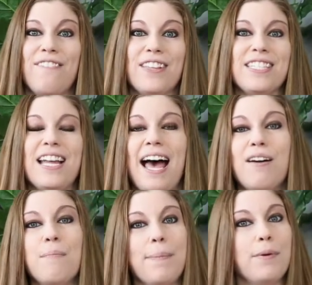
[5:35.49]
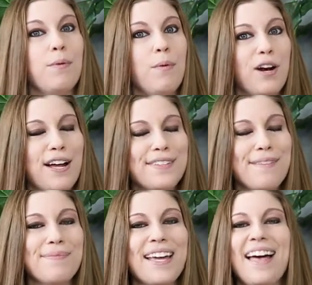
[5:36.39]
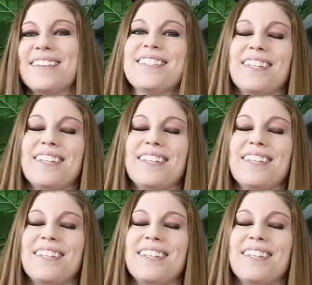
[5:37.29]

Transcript: If it's not, maybe we'll work on something else.